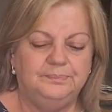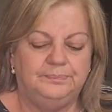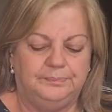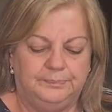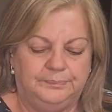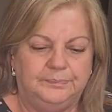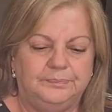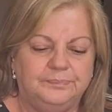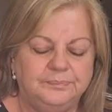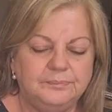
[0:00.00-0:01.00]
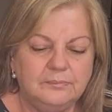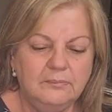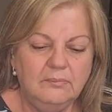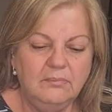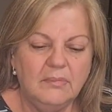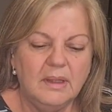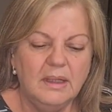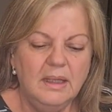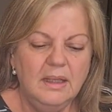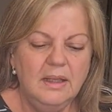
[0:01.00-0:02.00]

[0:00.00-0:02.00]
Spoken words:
(no one is talking)